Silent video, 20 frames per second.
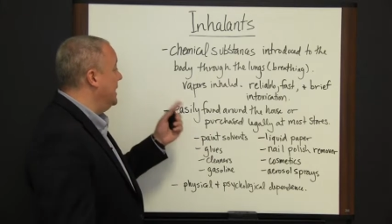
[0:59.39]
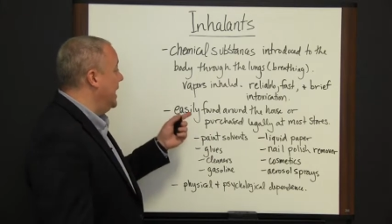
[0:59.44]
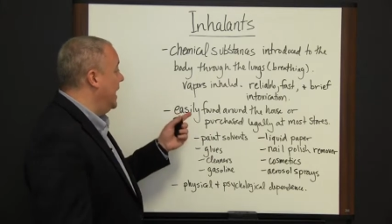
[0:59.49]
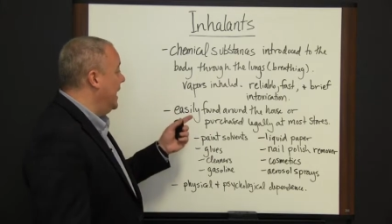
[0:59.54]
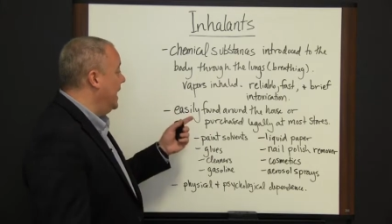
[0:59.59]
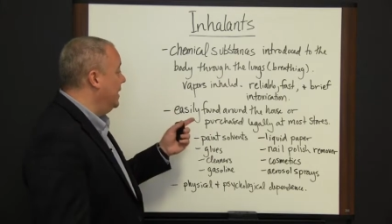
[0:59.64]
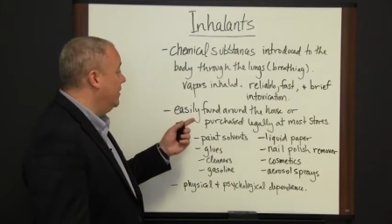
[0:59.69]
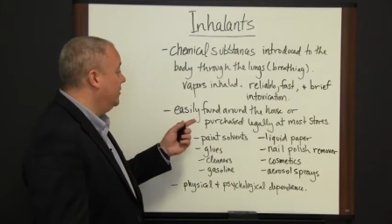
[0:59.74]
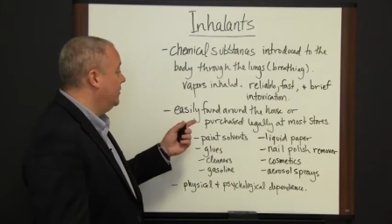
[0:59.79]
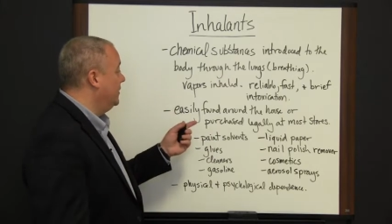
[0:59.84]

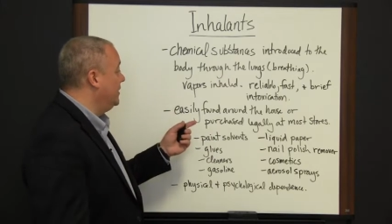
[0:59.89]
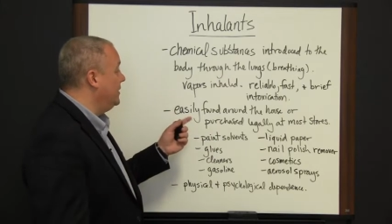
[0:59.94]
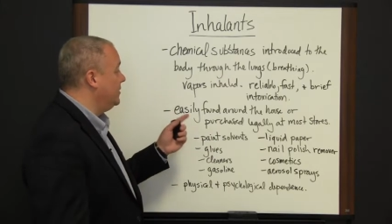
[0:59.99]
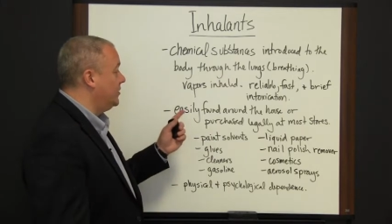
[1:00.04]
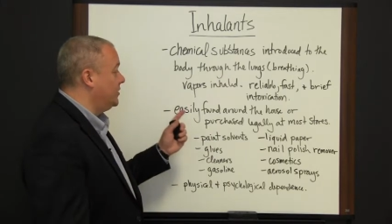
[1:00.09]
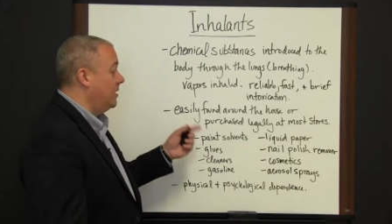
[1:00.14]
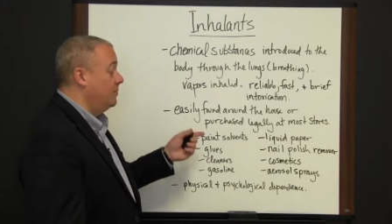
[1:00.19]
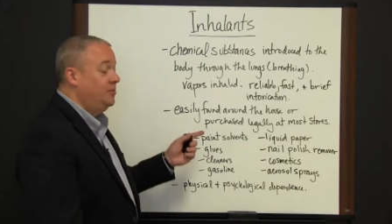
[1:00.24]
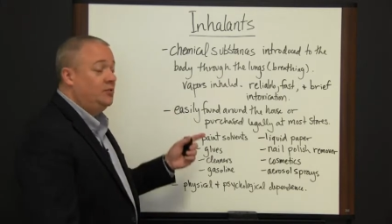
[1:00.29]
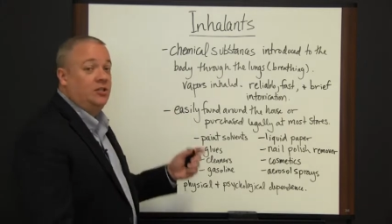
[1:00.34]
inhaled, these
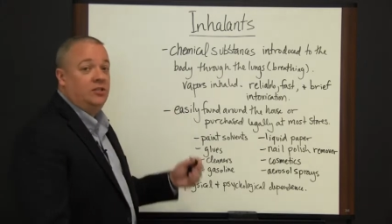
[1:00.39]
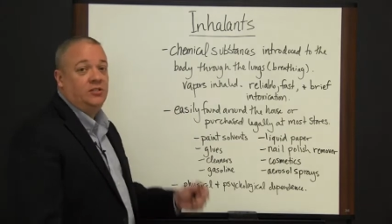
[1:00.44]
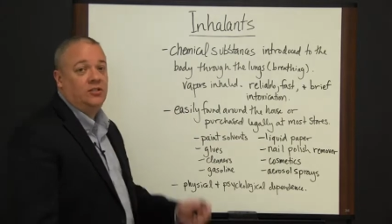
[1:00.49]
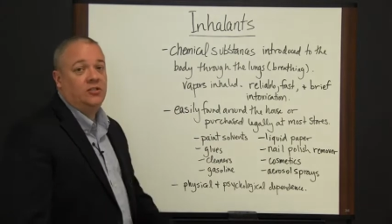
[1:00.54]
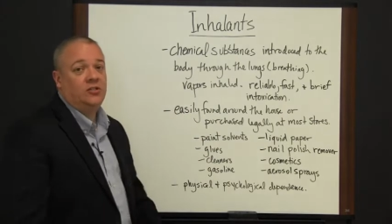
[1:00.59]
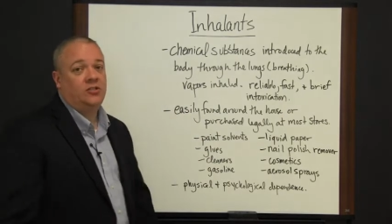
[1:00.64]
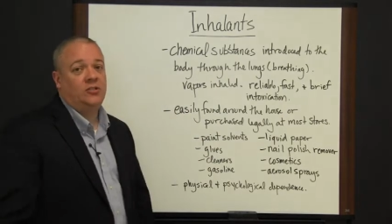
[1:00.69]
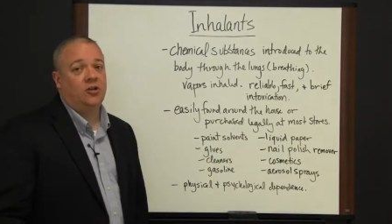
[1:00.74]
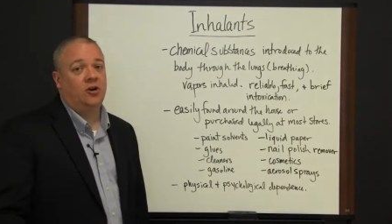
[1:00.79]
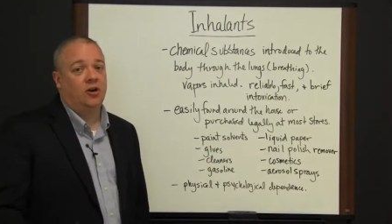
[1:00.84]

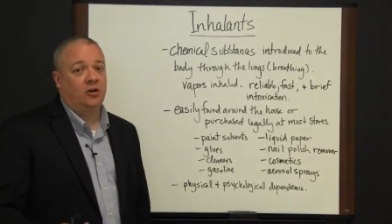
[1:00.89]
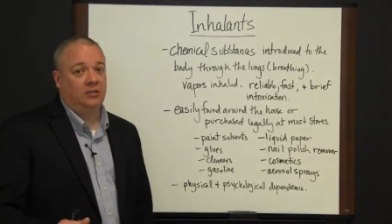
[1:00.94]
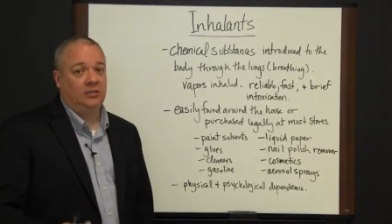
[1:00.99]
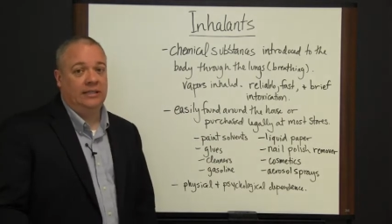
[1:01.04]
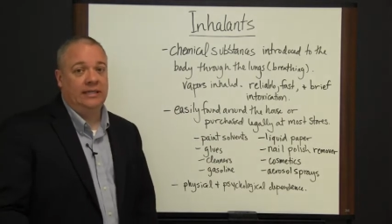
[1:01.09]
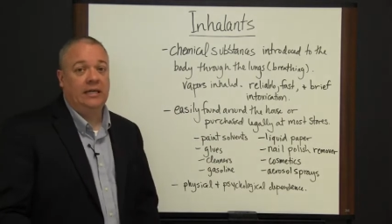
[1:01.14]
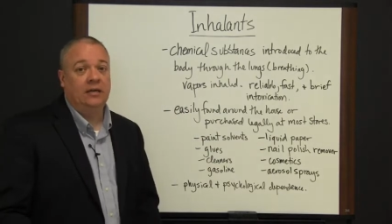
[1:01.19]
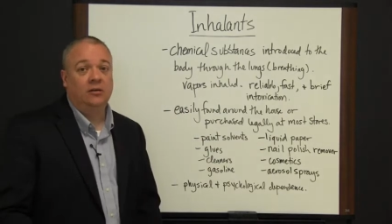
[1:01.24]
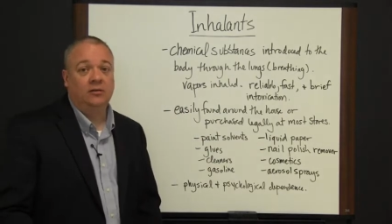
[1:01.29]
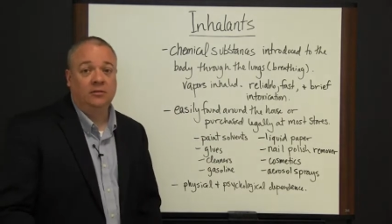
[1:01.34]
substances are
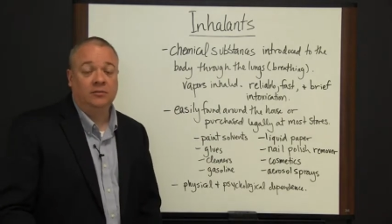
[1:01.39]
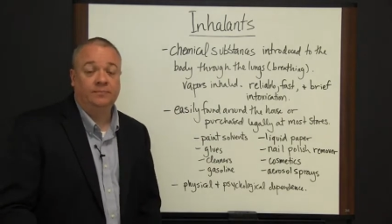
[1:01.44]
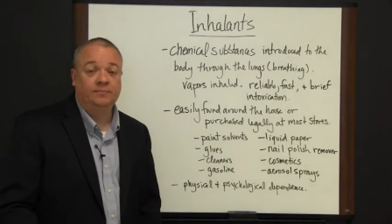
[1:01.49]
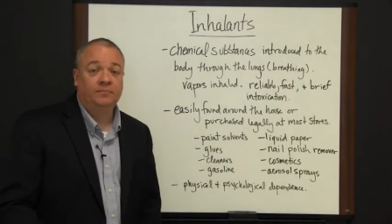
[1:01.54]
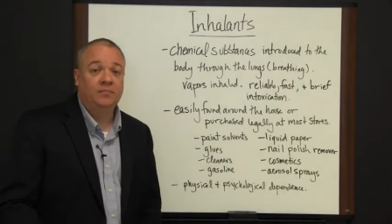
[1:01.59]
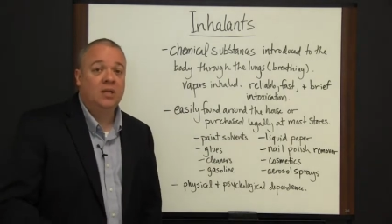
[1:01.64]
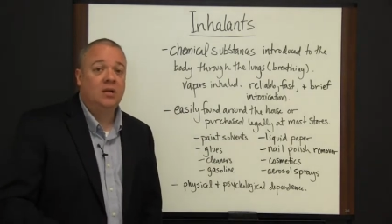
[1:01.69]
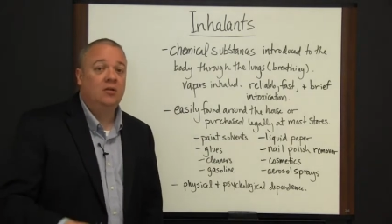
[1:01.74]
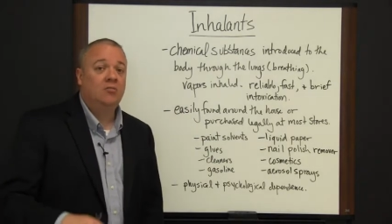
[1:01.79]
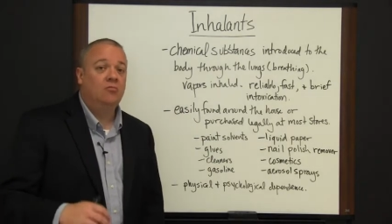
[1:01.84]
legal,
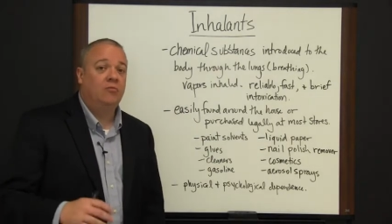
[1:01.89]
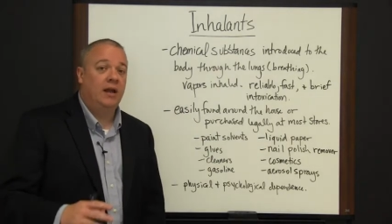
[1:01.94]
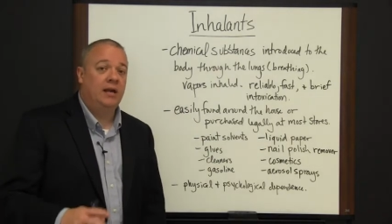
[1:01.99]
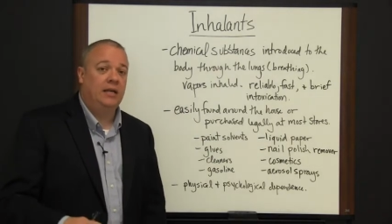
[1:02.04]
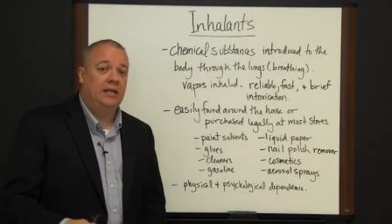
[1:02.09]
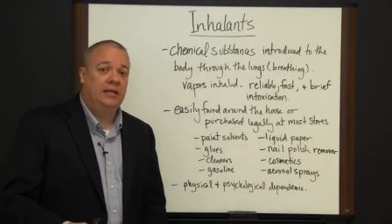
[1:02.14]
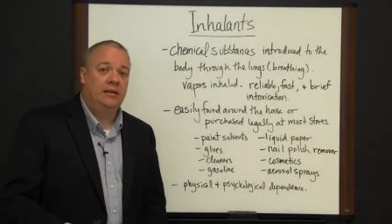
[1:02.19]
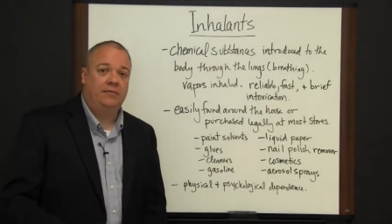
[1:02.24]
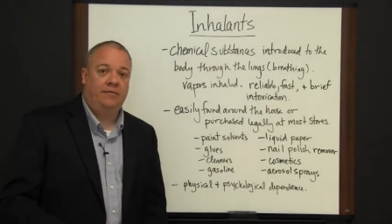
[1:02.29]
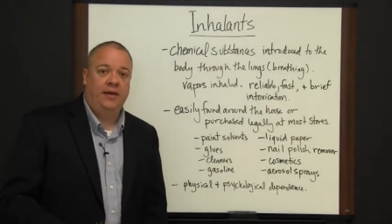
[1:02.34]

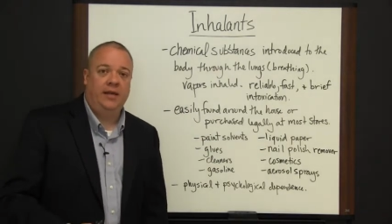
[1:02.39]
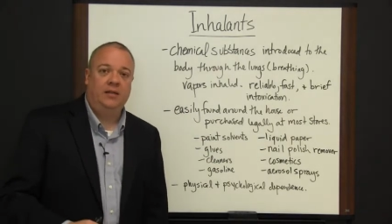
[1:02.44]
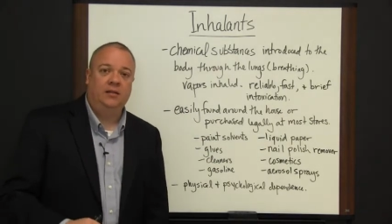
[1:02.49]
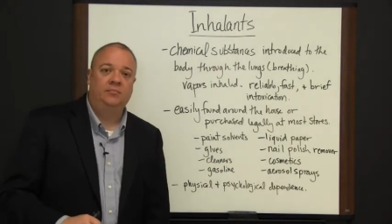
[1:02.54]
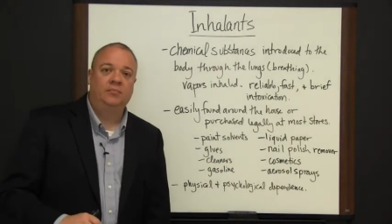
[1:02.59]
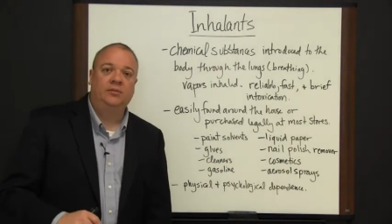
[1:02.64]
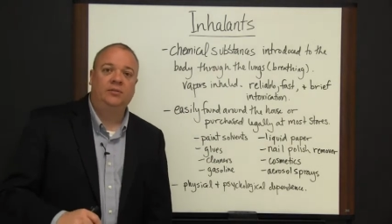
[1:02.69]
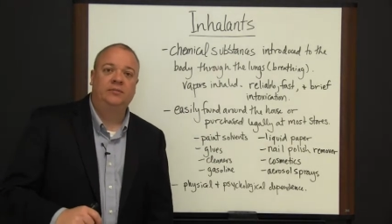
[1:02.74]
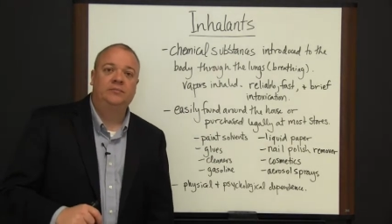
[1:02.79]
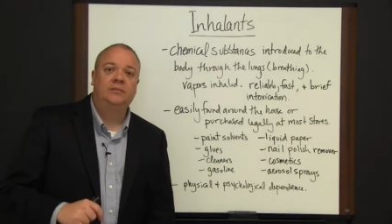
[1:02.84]
readily
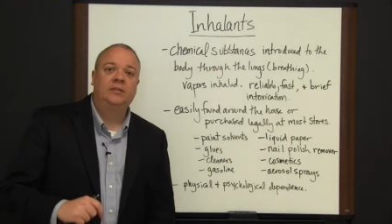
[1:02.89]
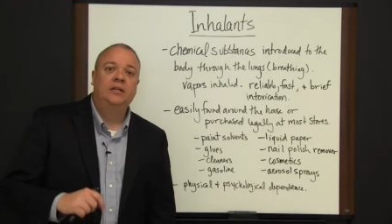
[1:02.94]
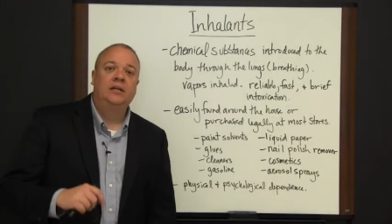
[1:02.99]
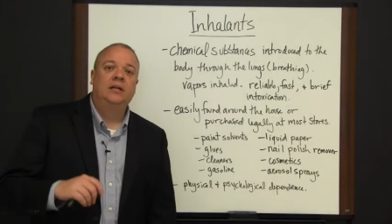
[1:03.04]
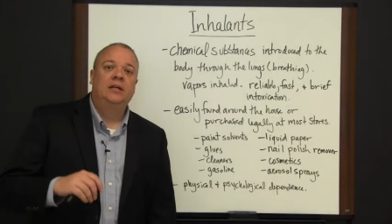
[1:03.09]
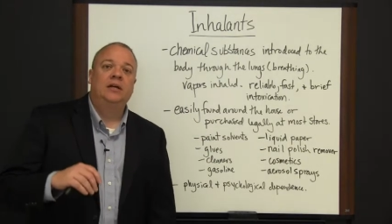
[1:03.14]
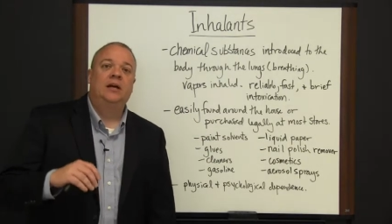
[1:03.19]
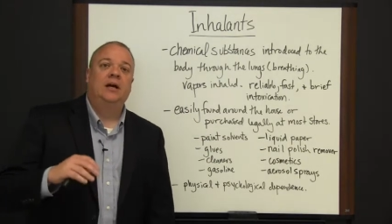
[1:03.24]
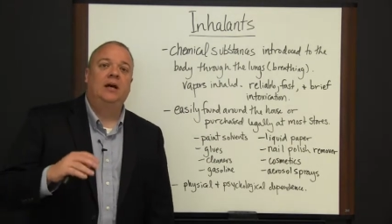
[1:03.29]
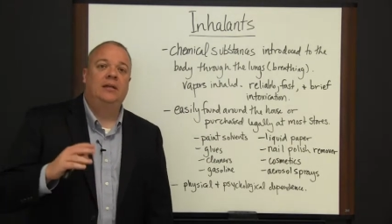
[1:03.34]
available.
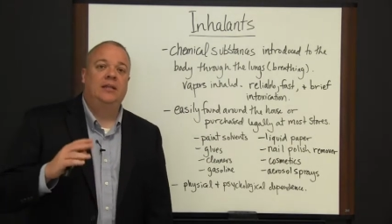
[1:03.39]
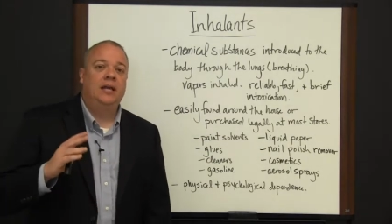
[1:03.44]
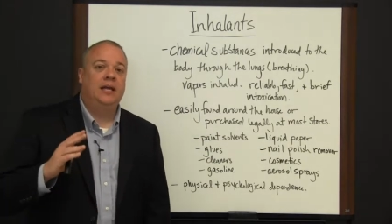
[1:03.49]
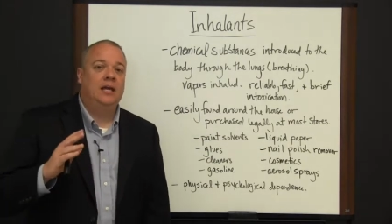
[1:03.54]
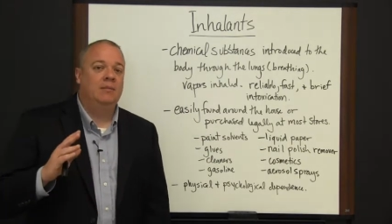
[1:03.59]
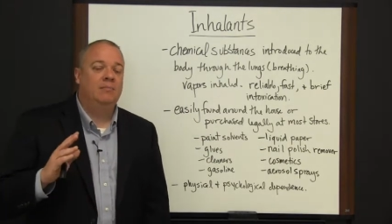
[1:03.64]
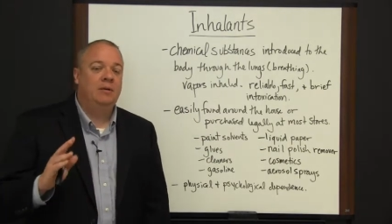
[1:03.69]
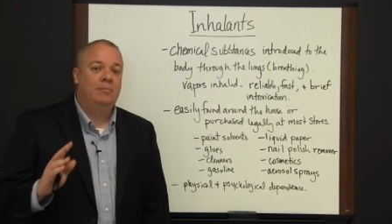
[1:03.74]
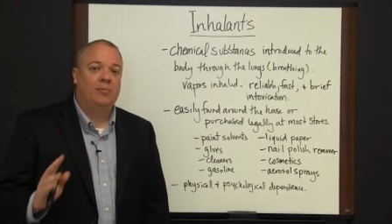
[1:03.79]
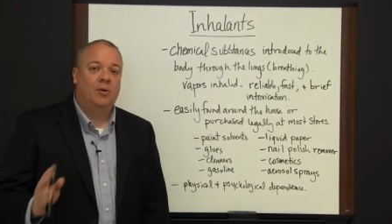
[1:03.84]
They
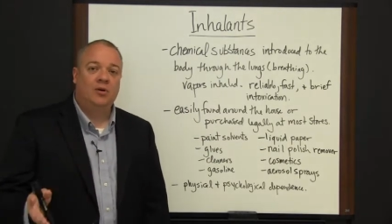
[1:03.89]
can be